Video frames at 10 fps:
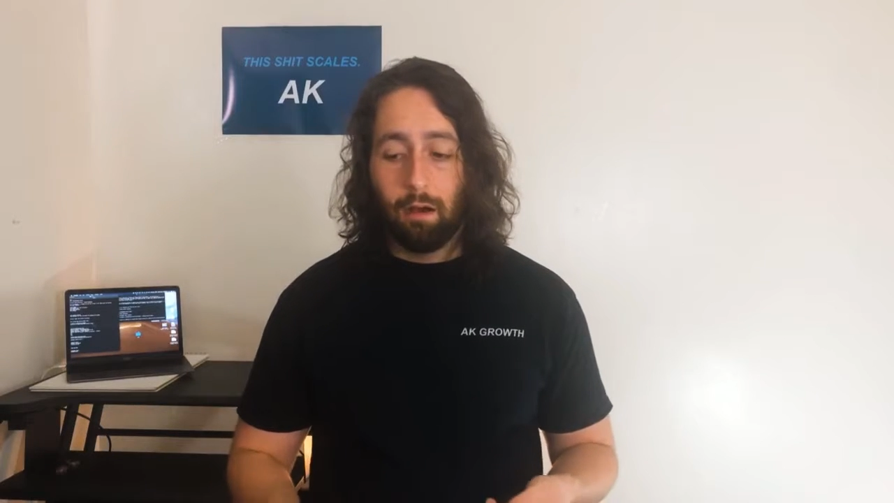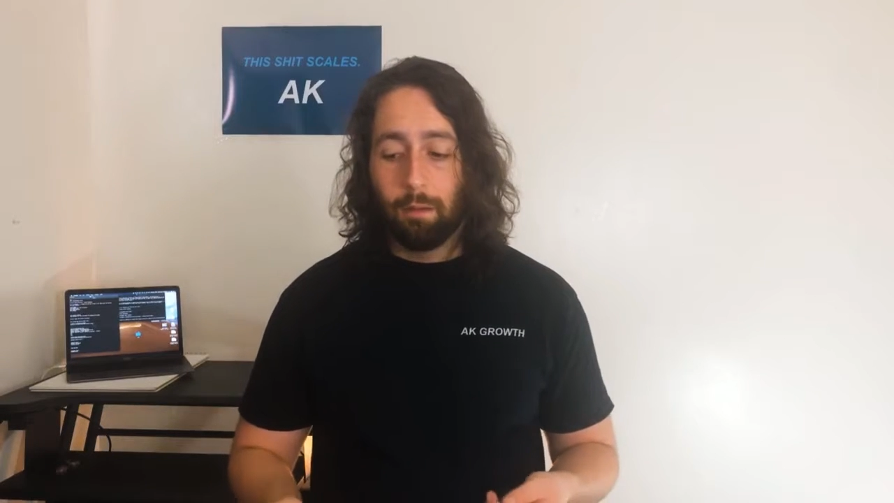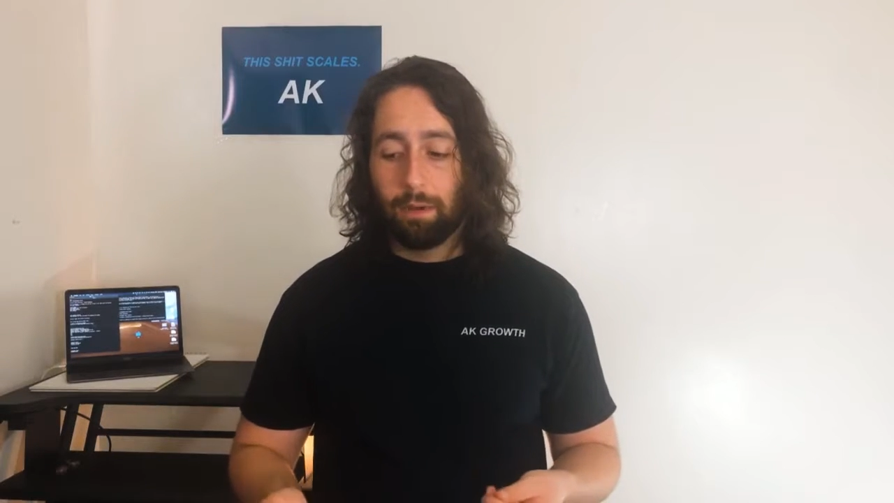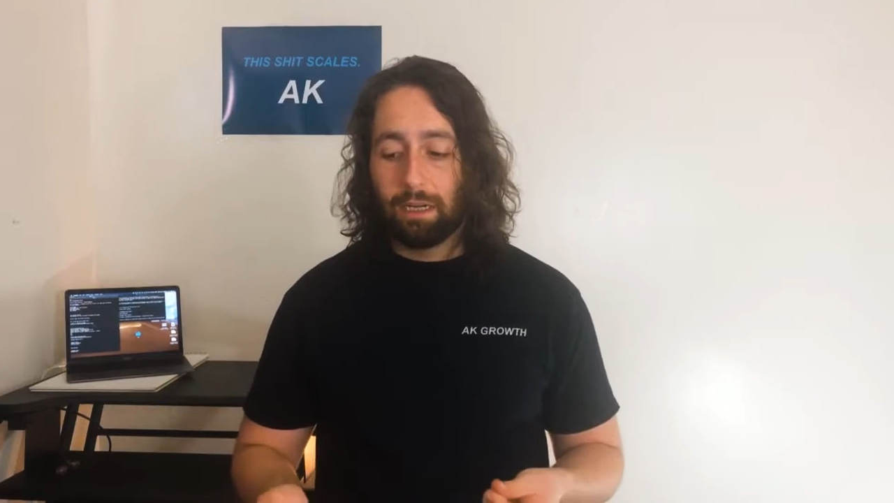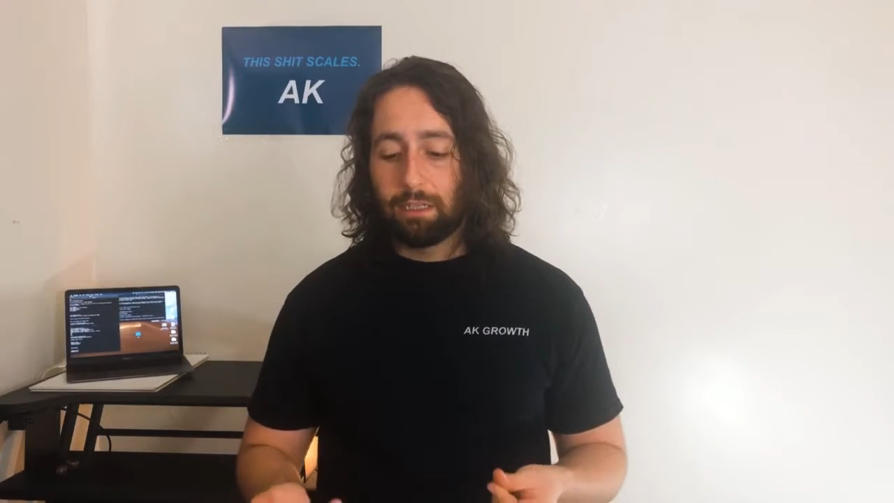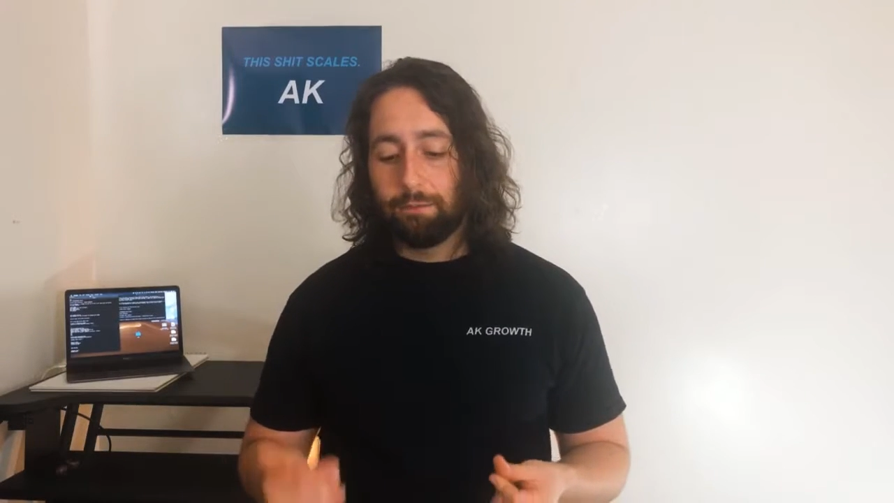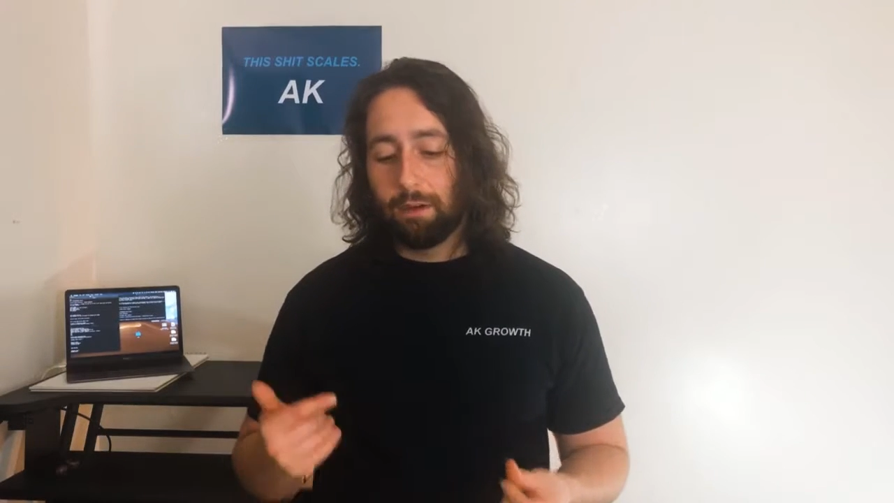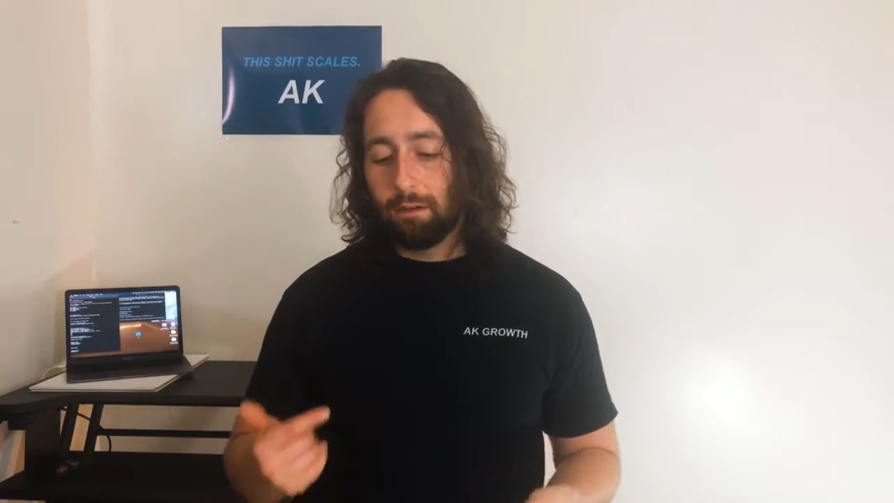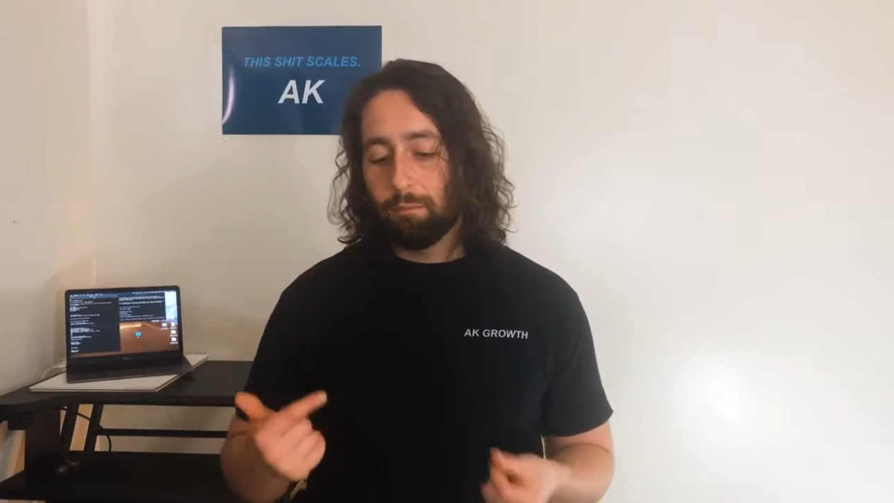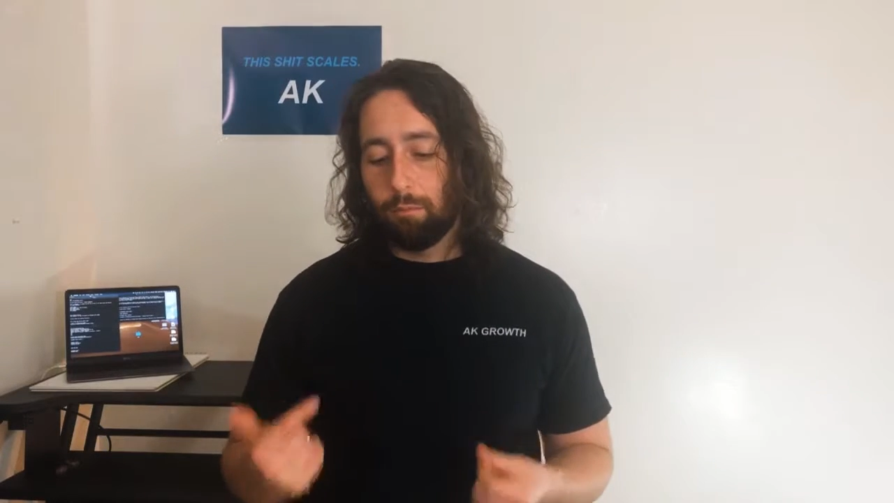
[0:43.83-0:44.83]
And it's
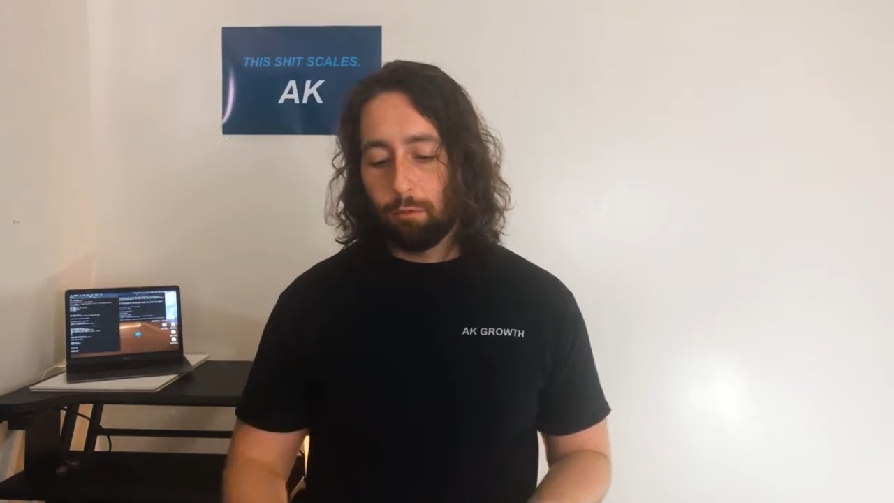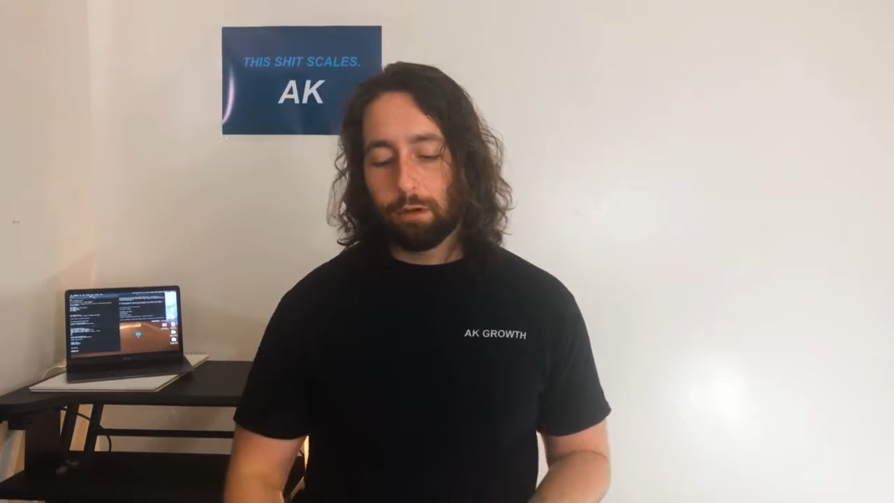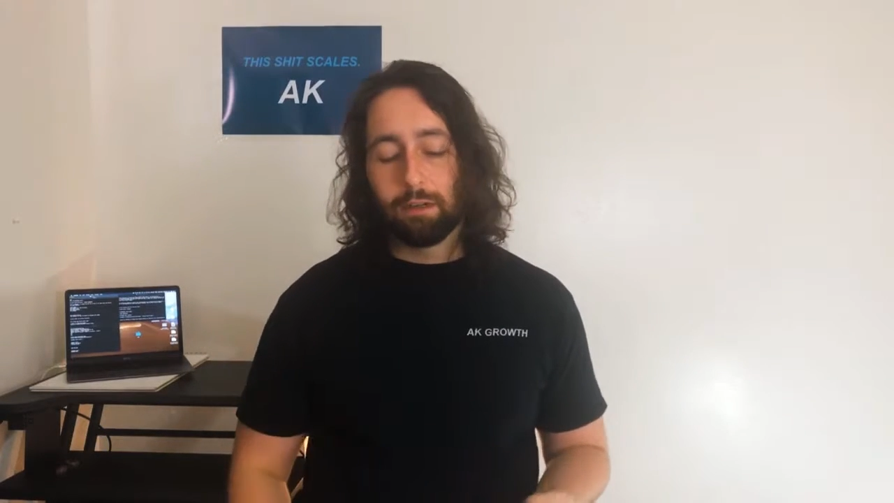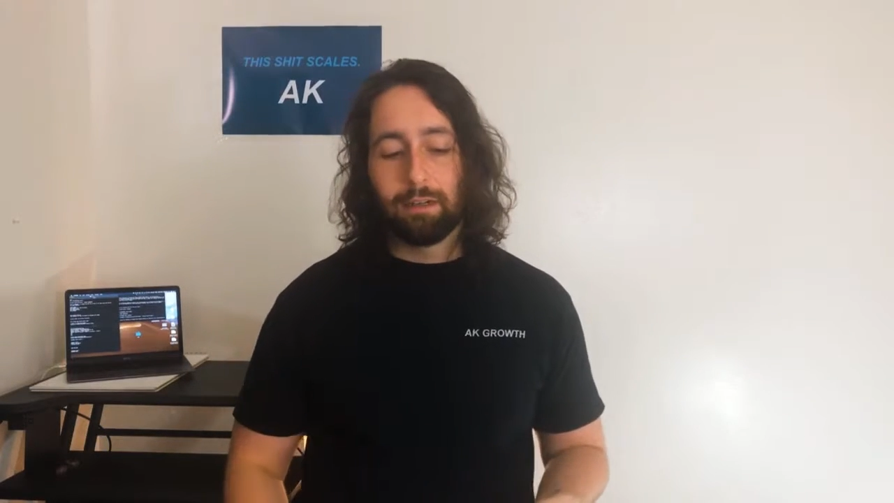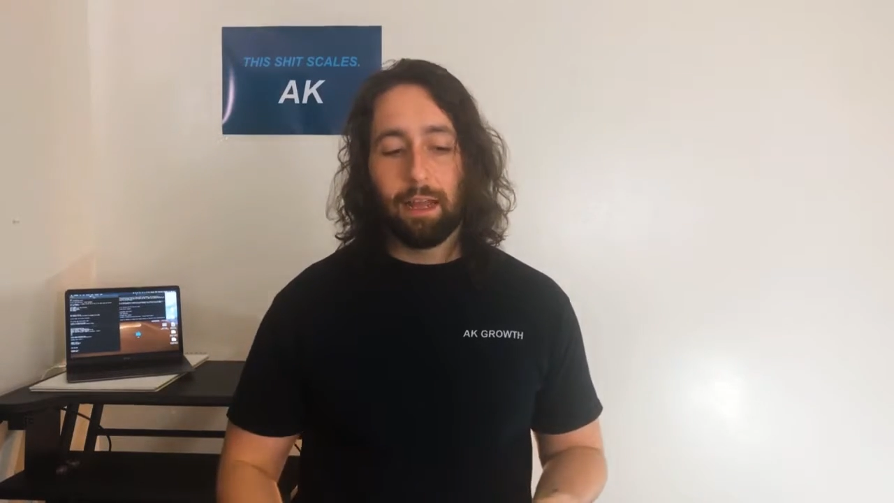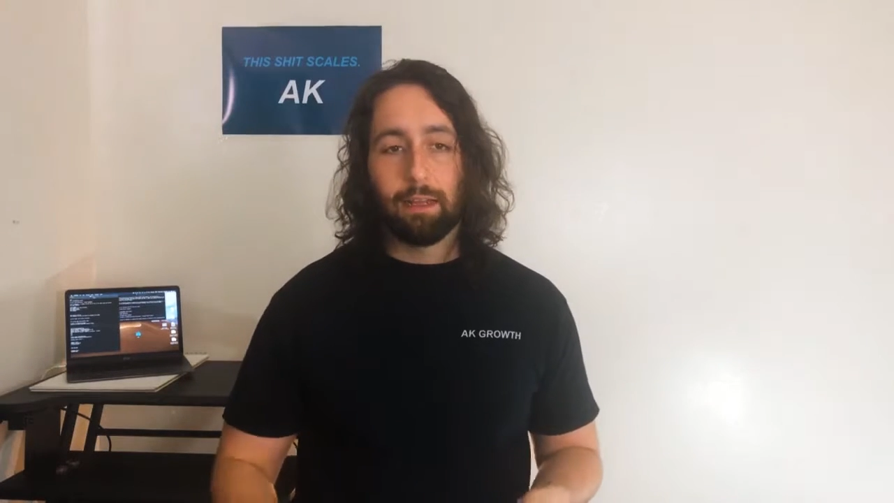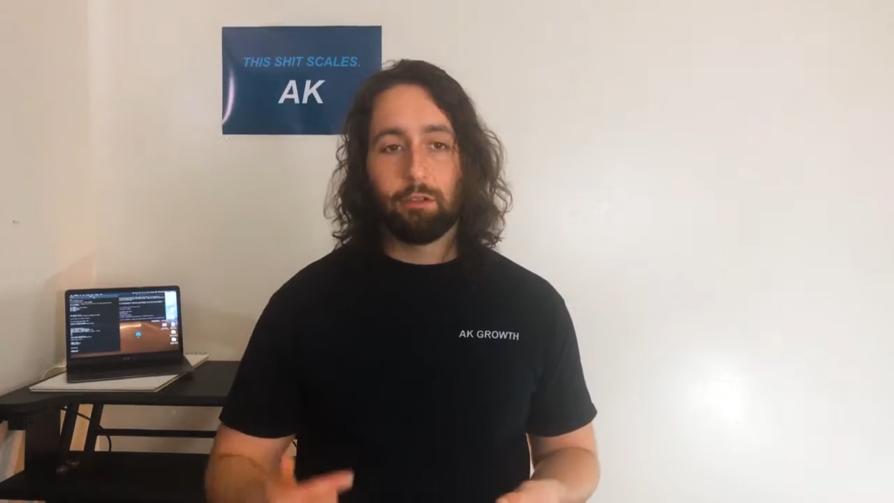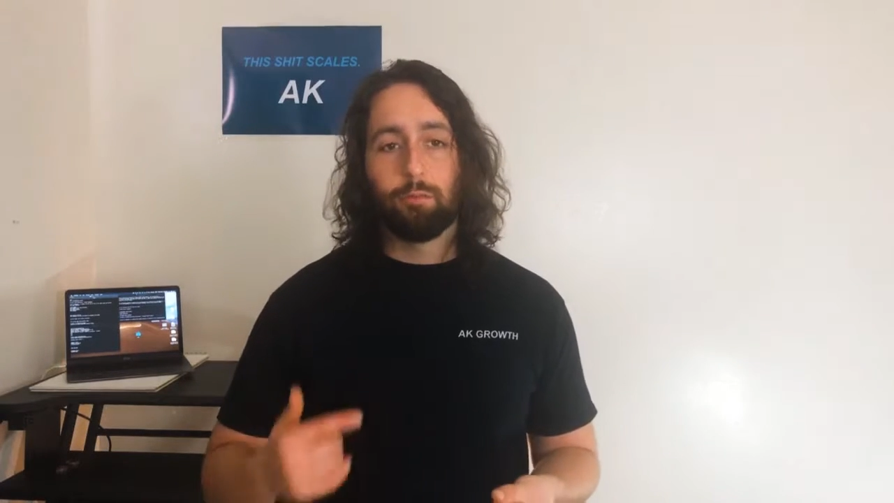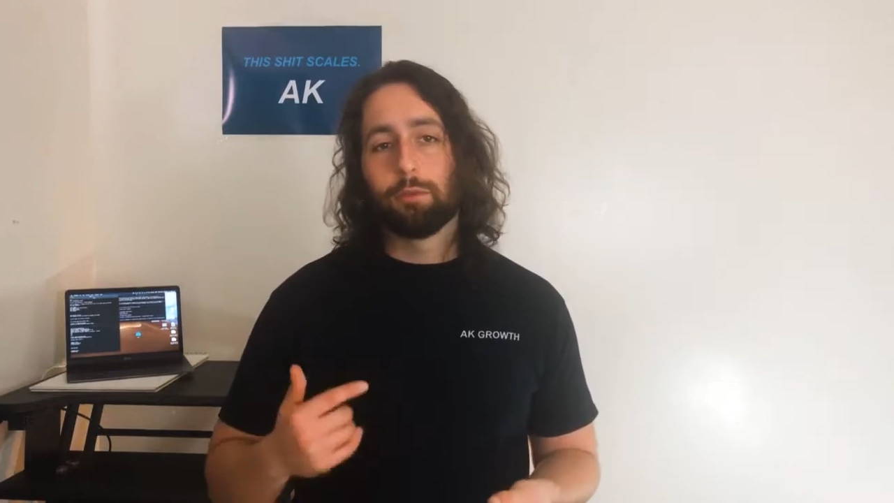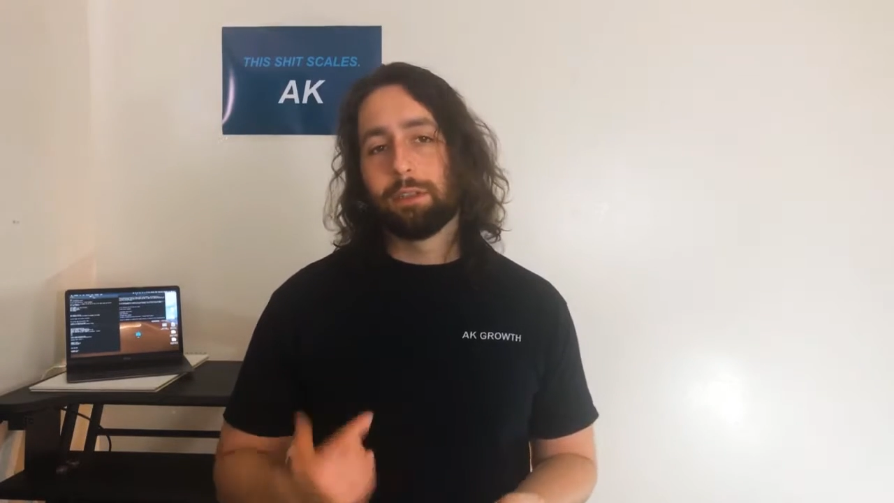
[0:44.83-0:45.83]
very important that you